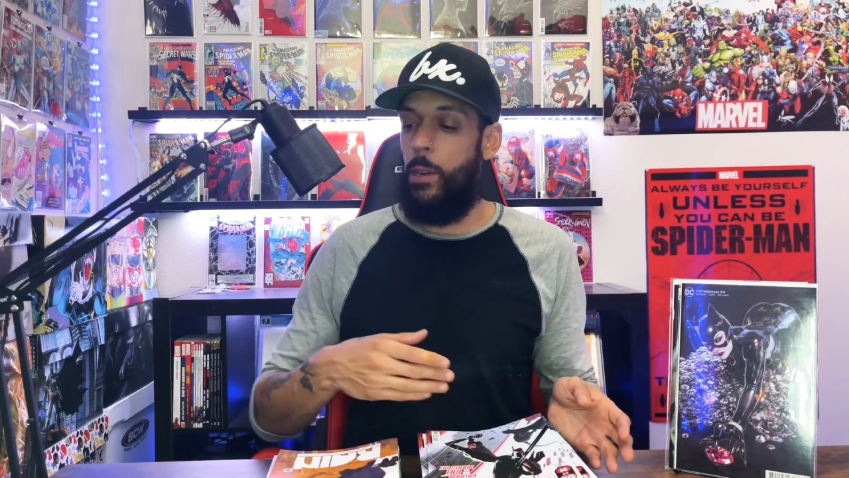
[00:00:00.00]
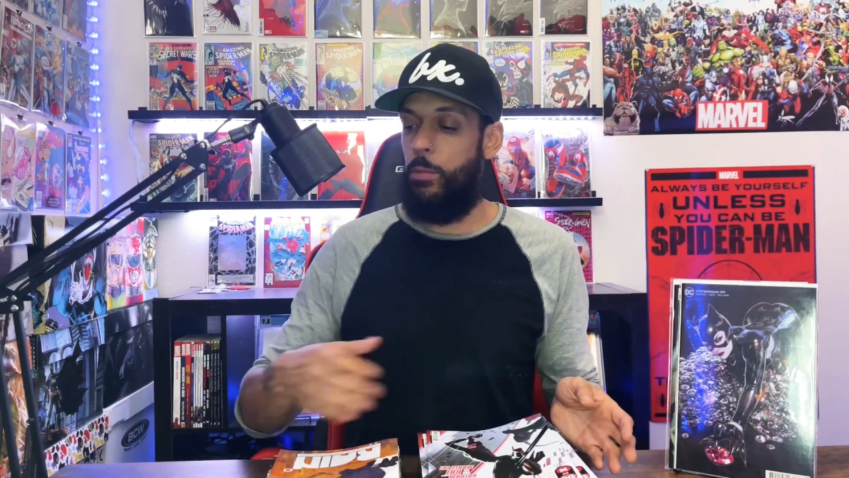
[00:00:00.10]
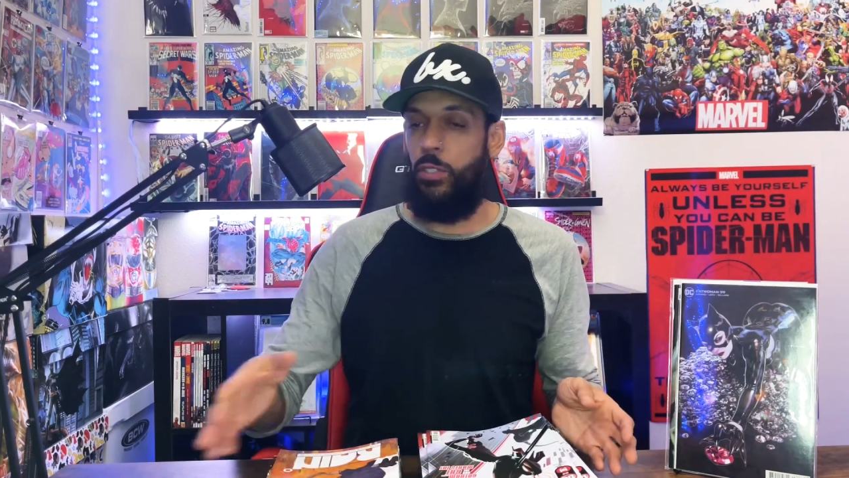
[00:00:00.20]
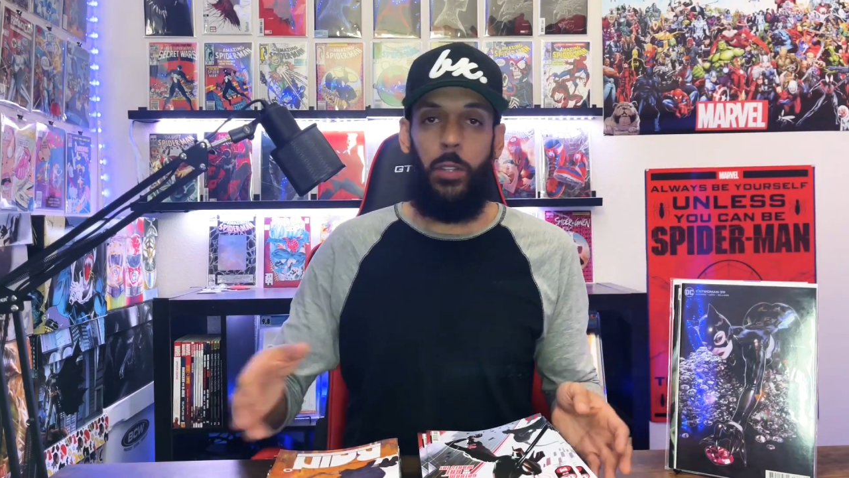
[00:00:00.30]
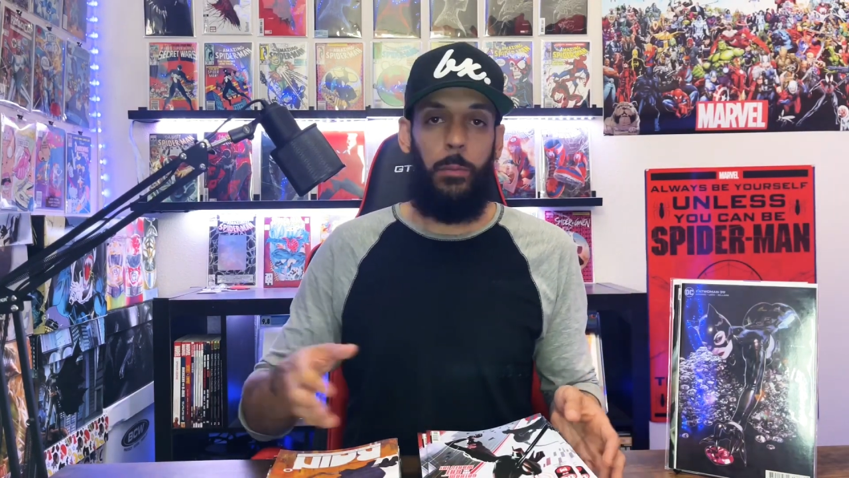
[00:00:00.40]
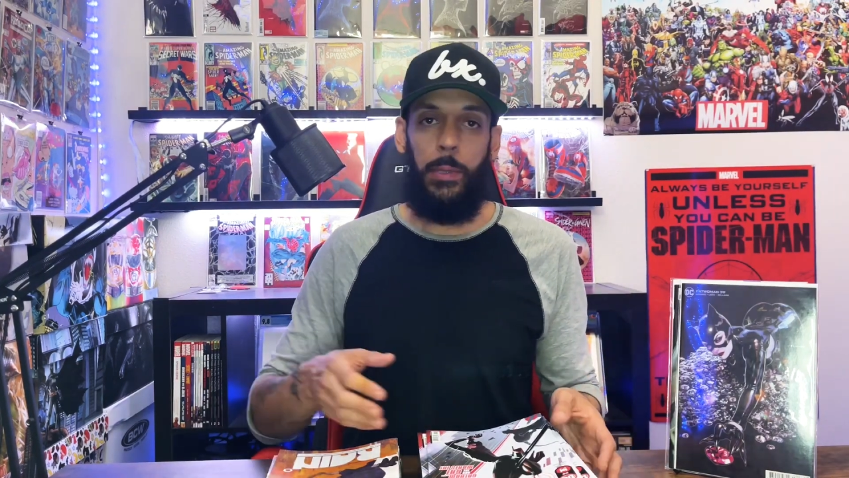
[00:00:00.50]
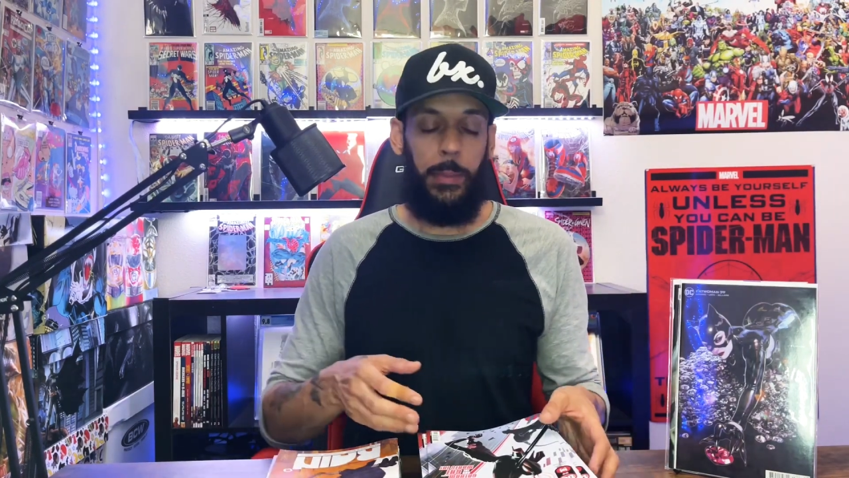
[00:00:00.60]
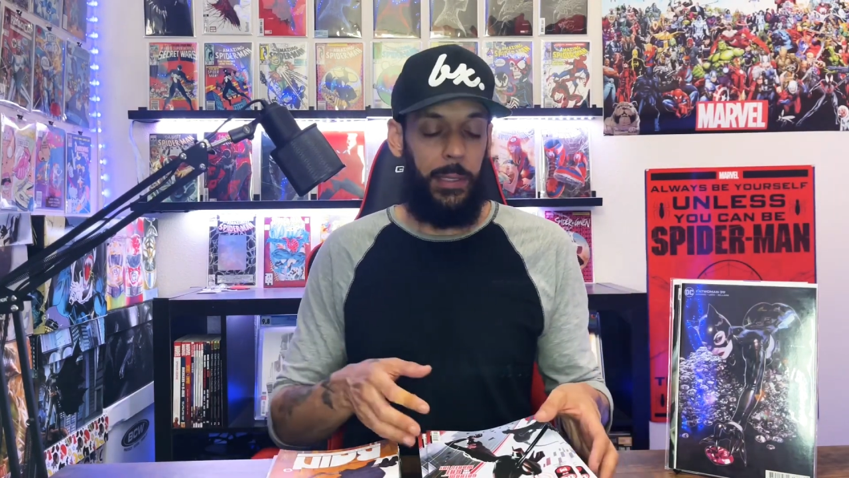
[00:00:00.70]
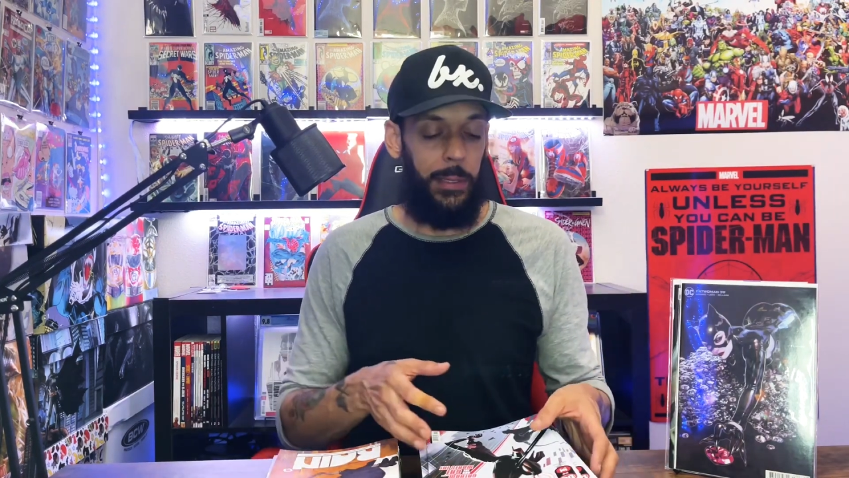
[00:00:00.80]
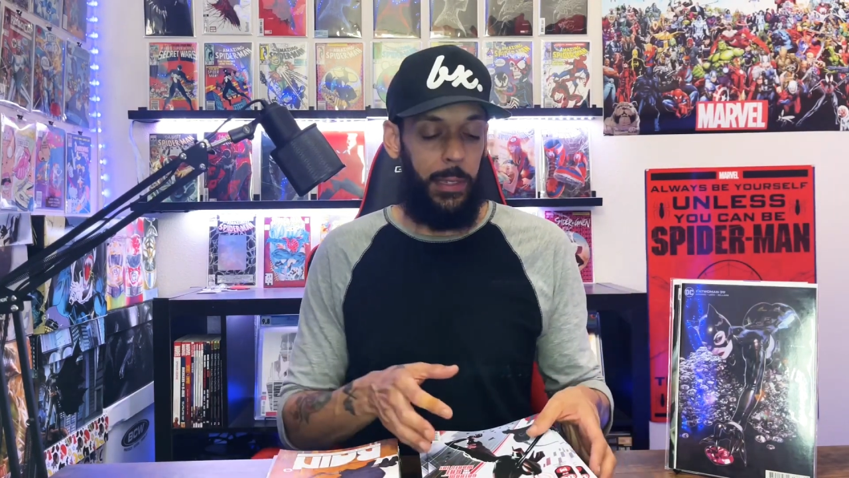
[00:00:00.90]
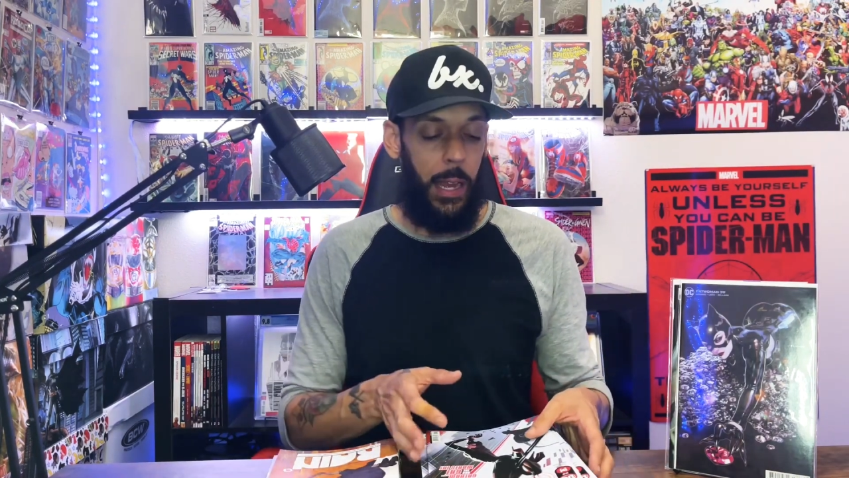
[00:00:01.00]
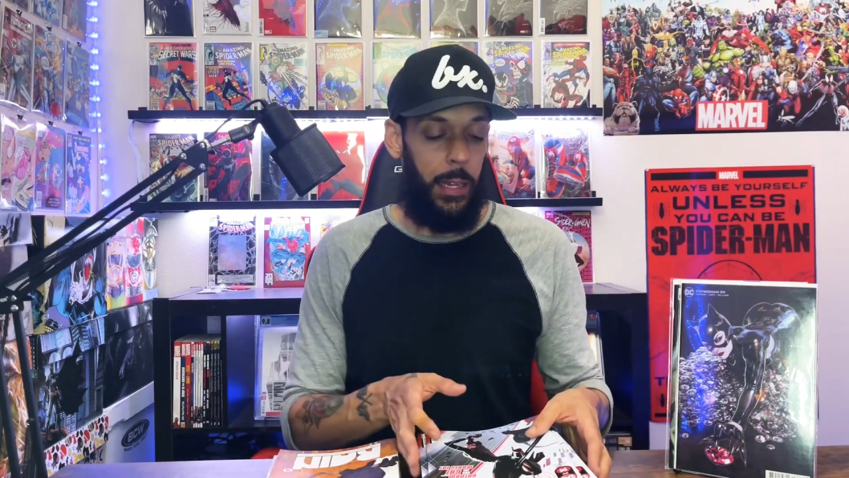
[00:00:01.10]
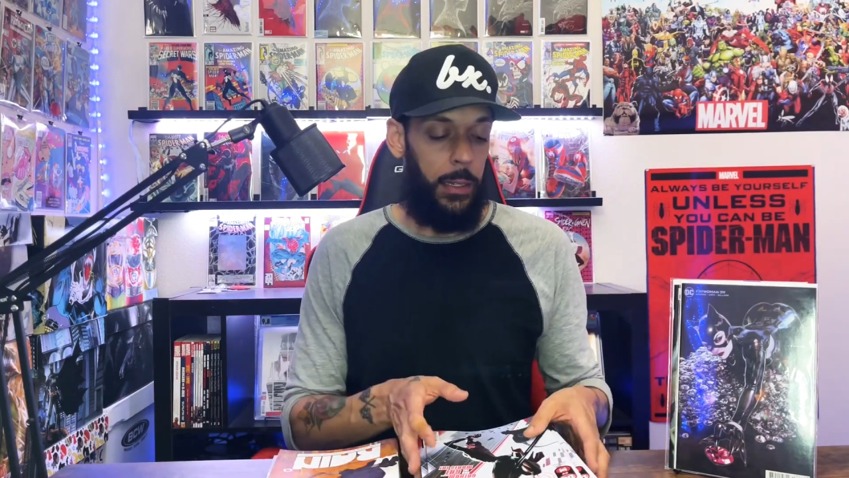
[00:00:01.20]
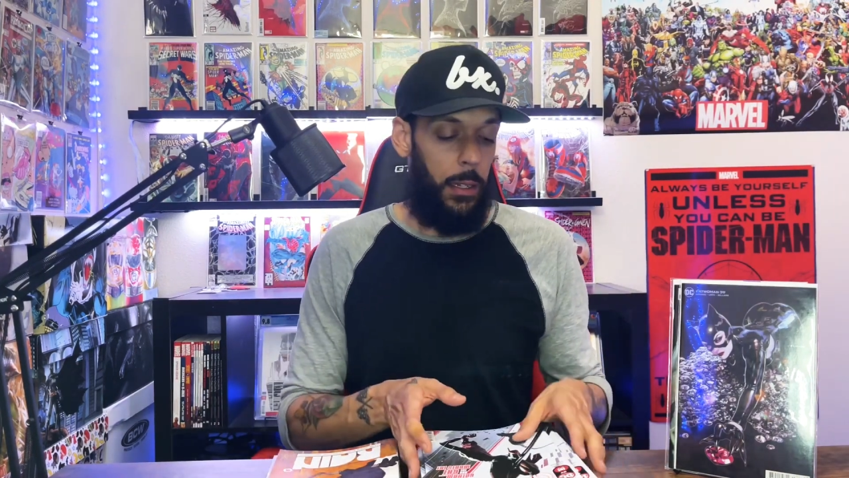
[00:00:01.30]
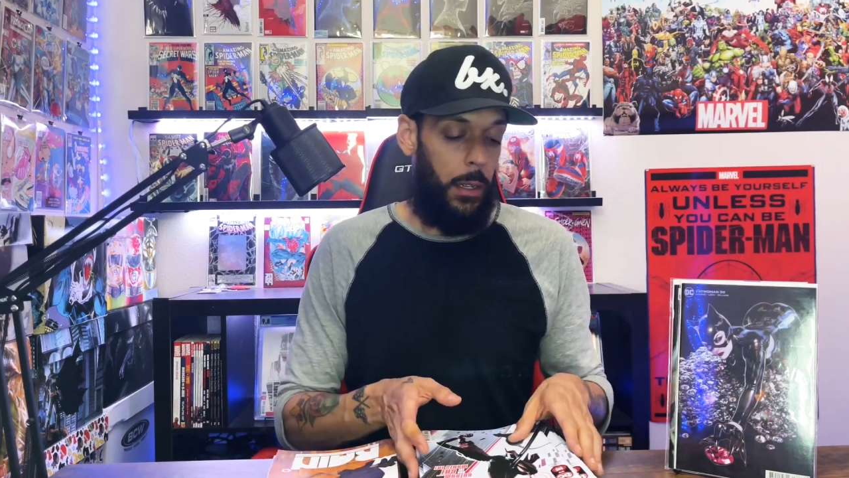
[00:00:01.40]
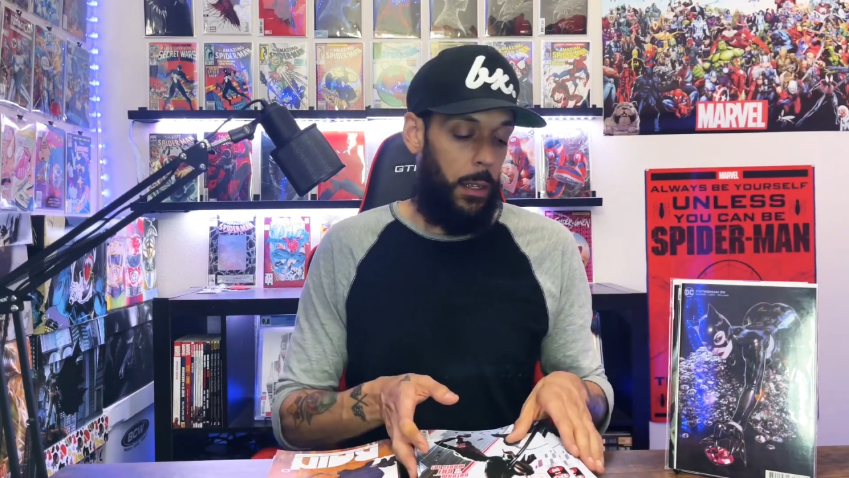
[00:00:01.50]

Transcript: I'm just gonna put them to the side.